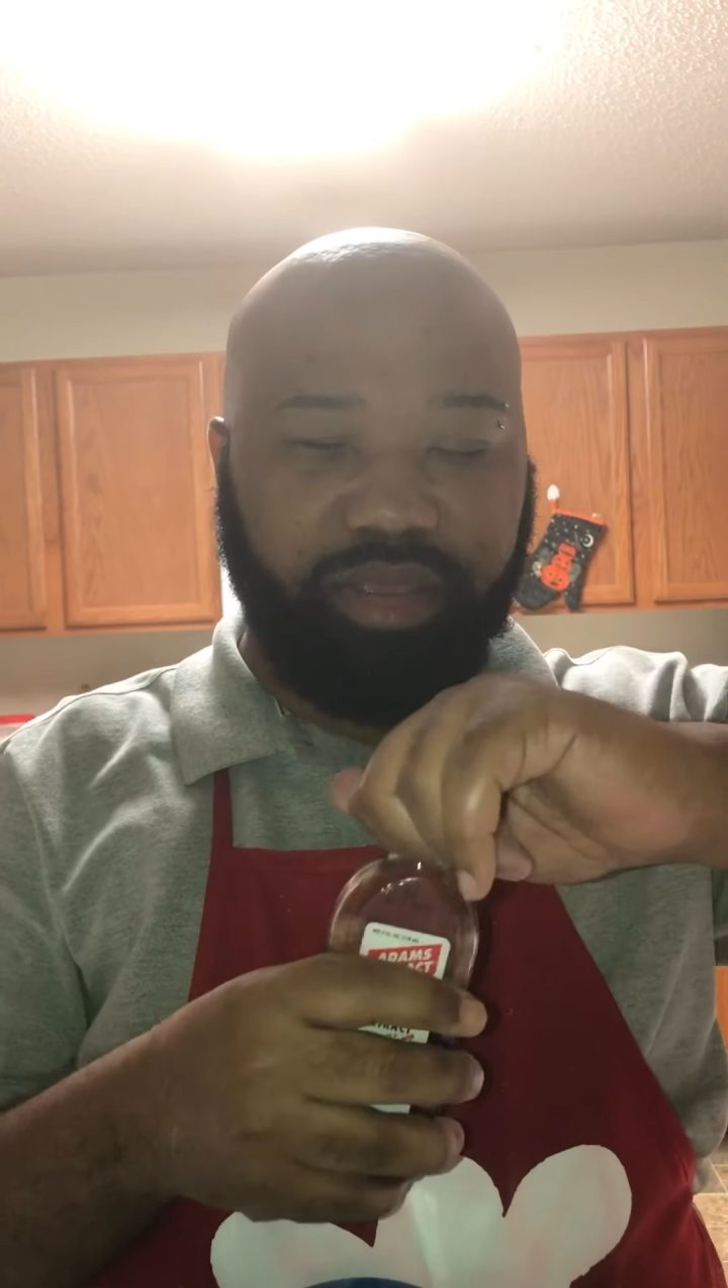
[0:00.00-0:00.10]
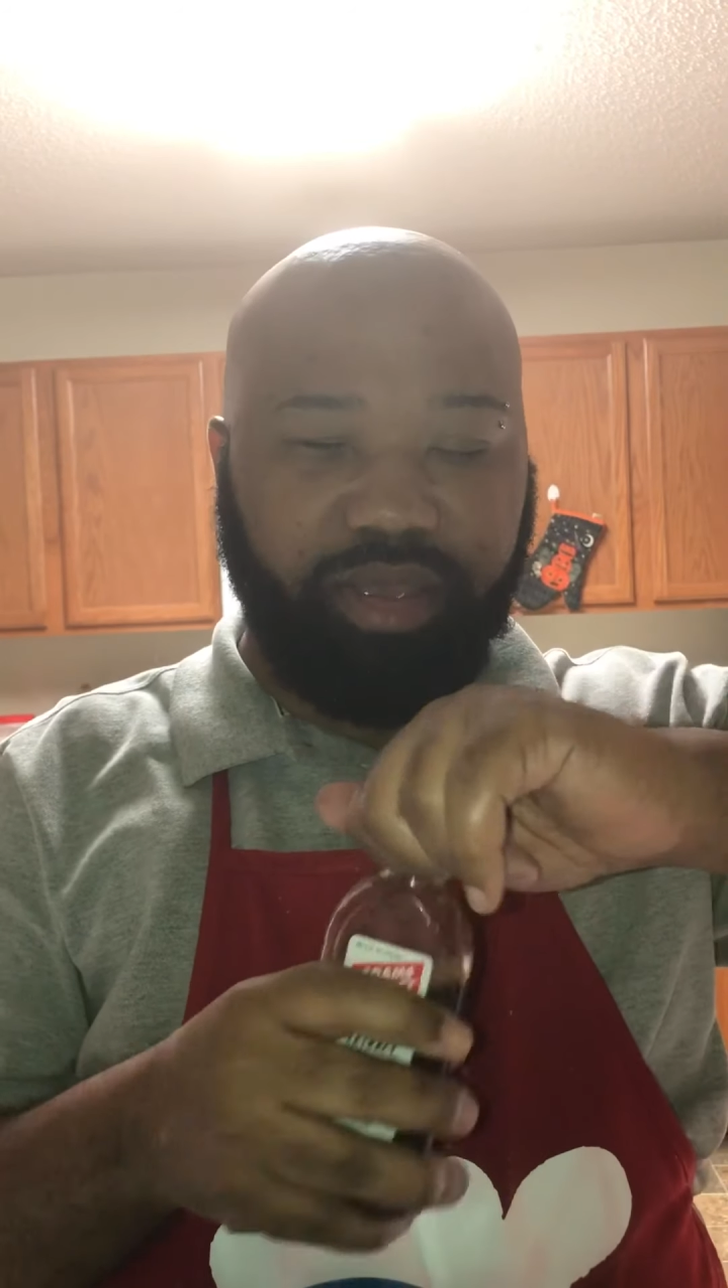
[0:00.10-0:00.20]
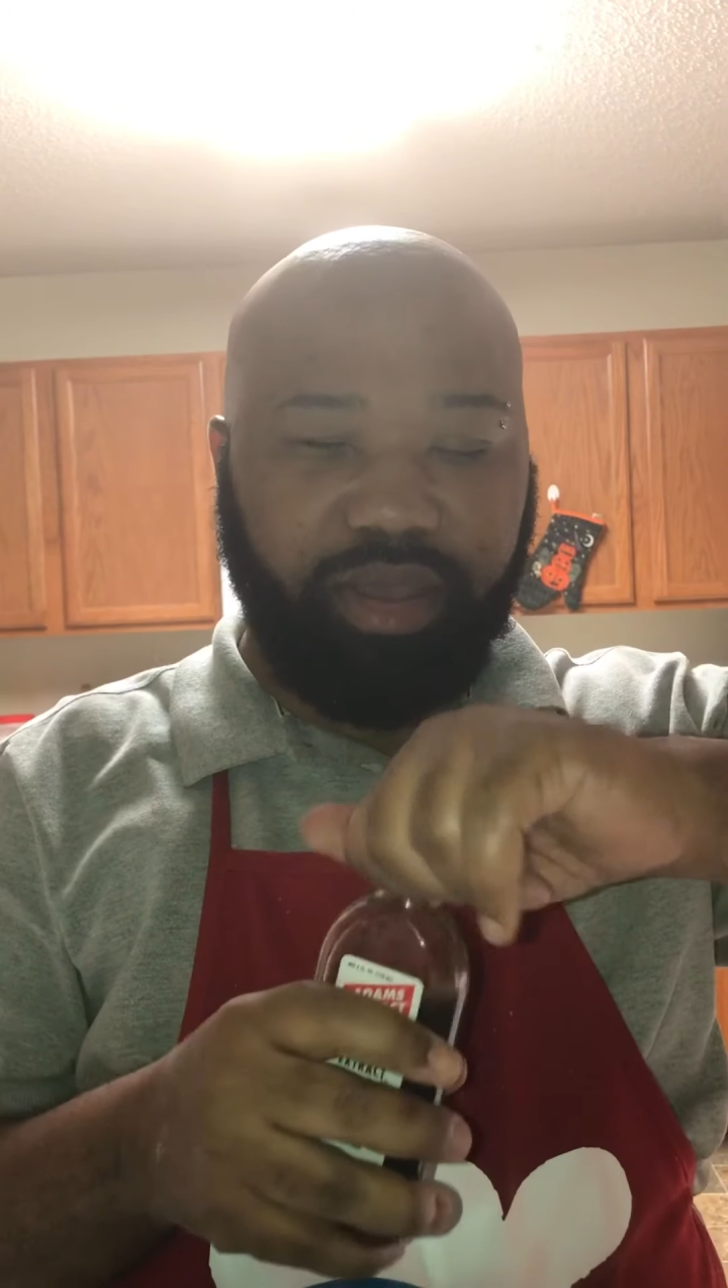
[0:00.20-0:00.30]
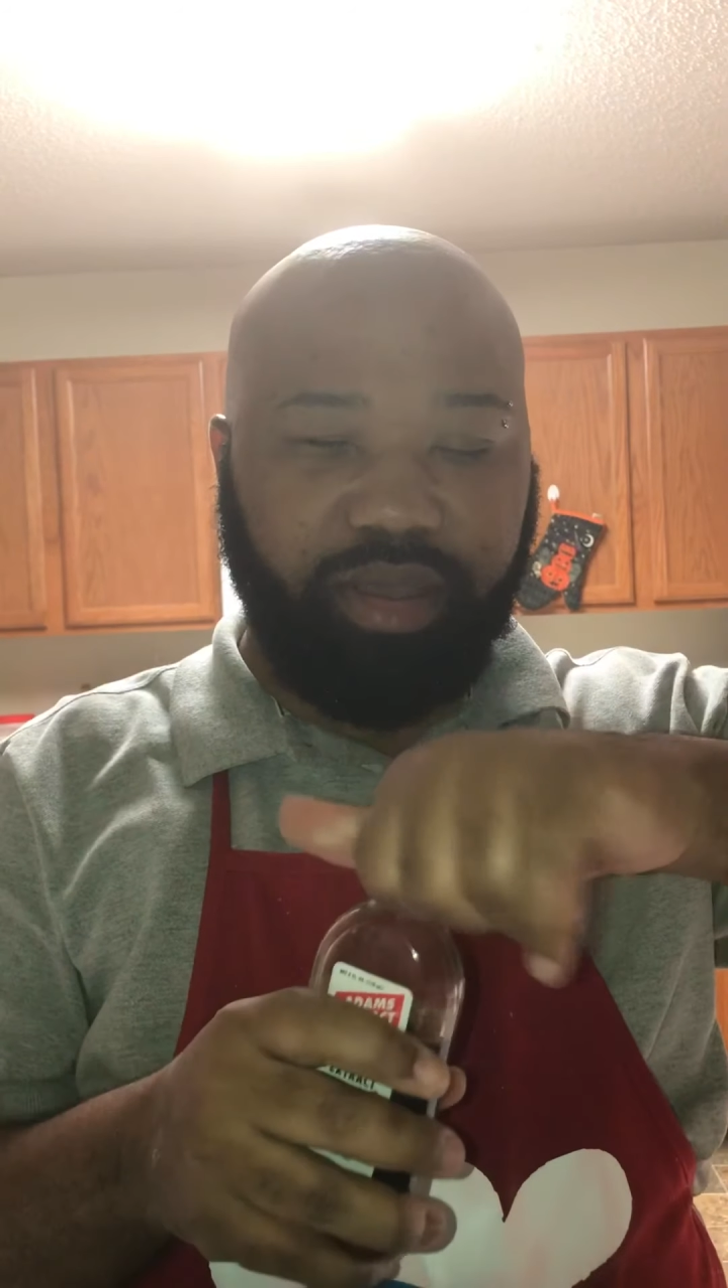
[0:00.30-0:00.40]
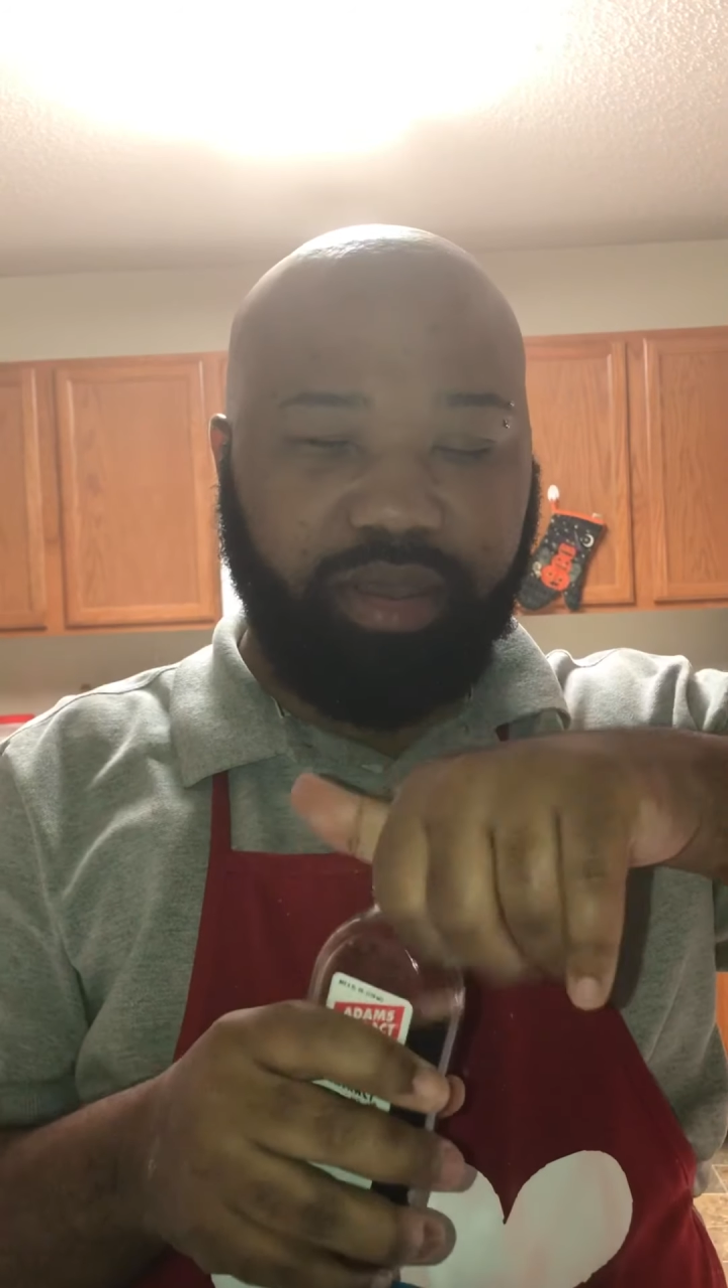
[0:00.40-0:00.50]

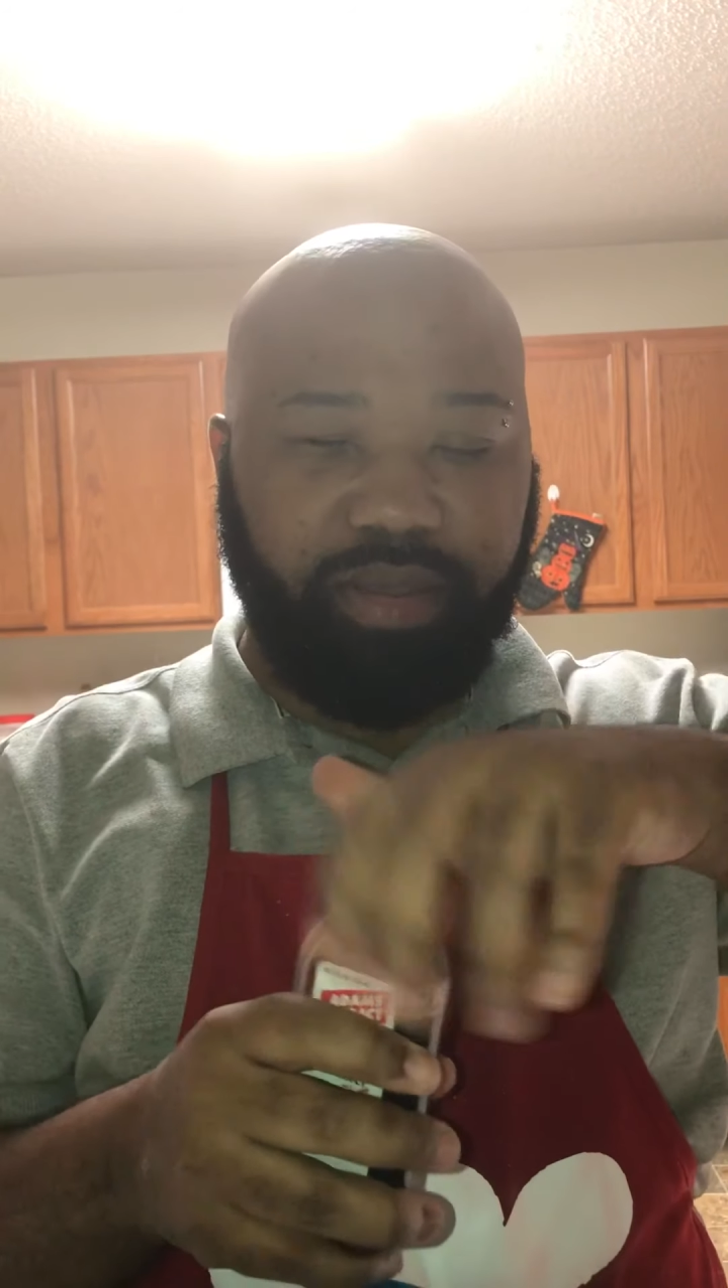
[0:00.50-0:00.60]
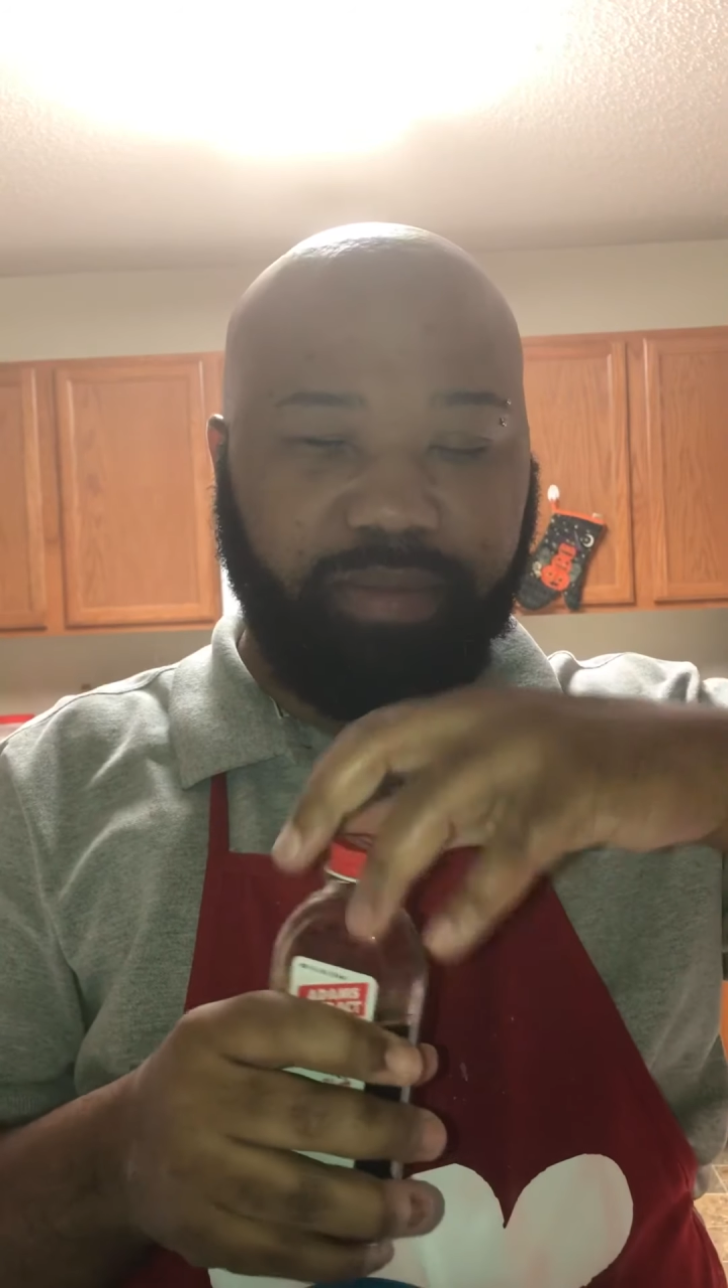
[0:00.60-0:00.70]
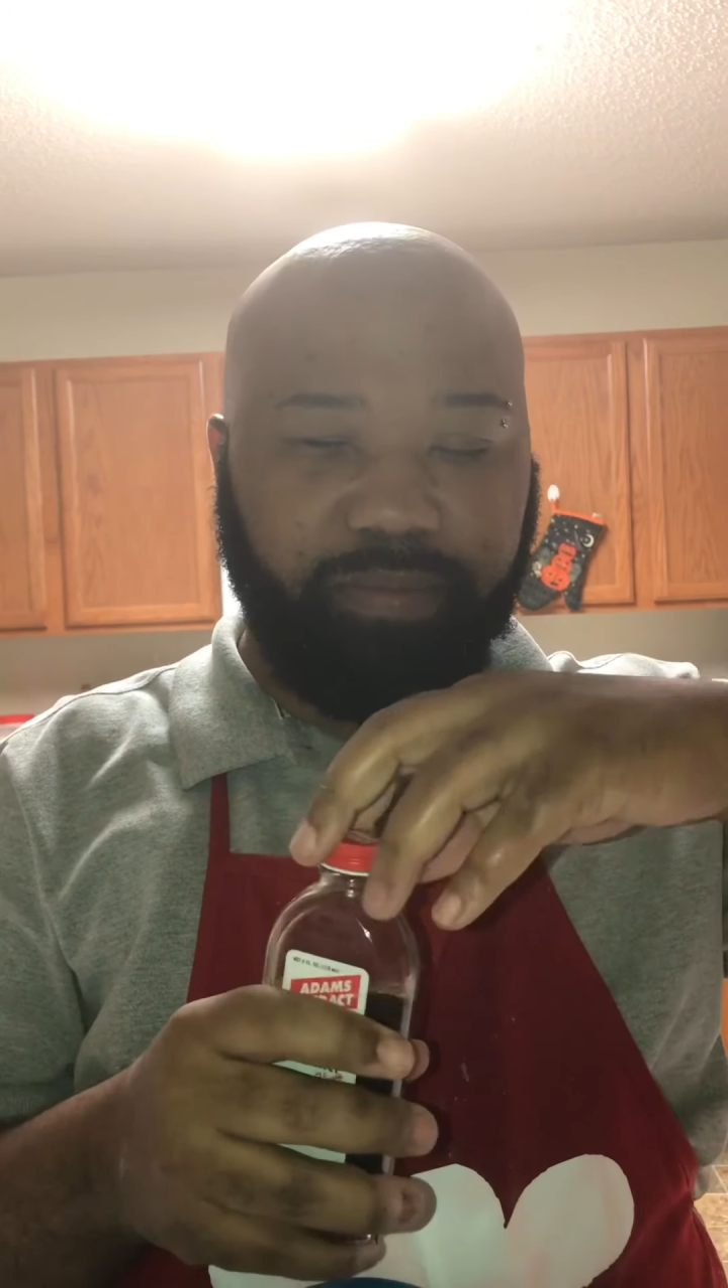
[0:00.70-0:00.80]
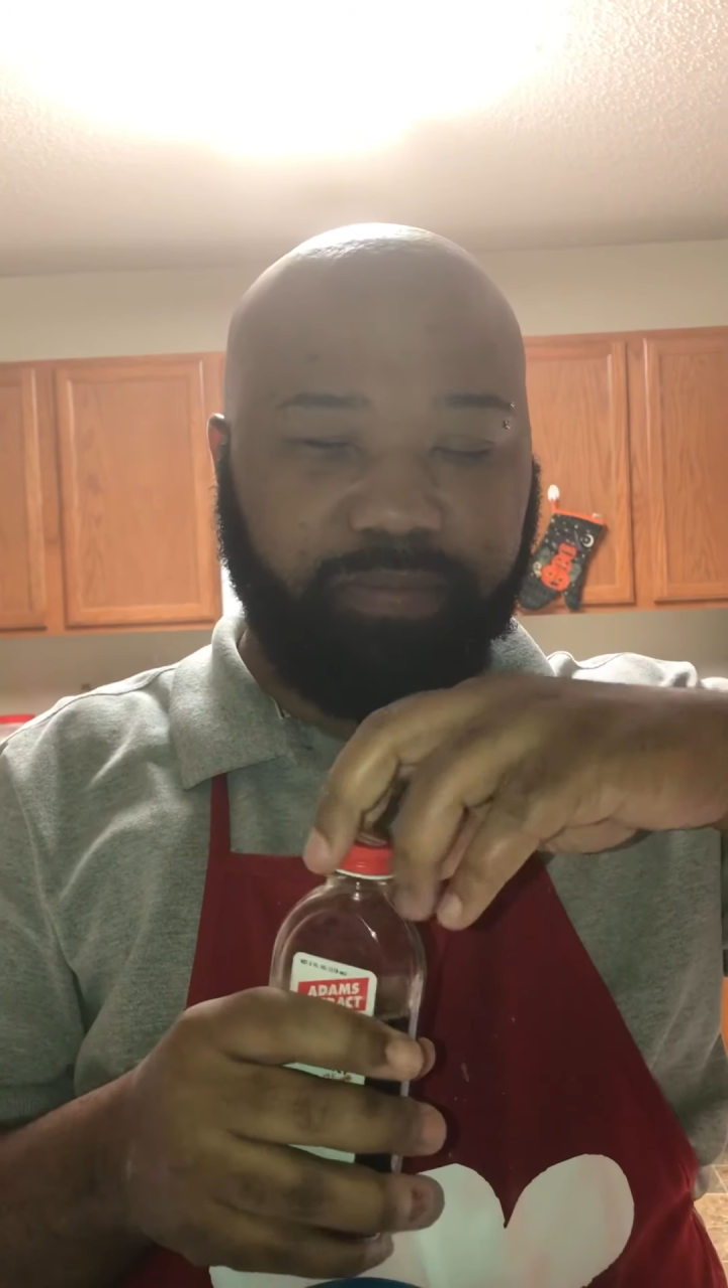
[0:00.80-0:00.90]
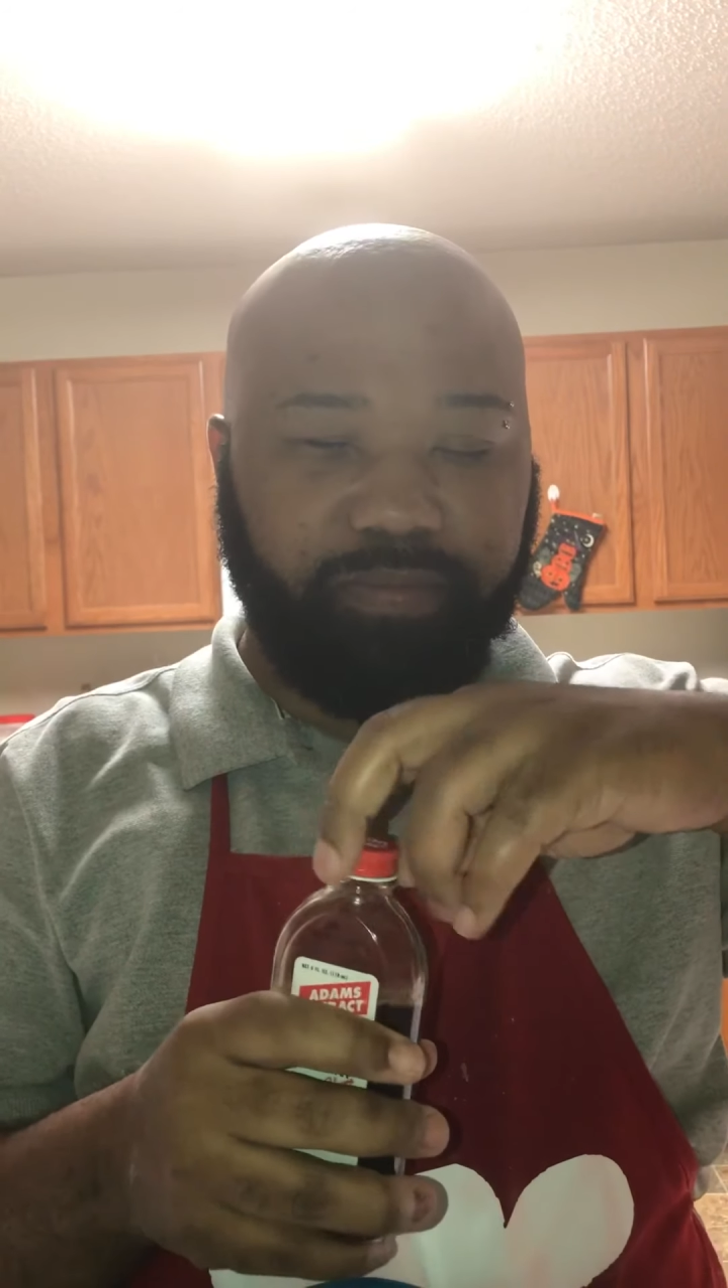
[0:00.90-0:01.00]
the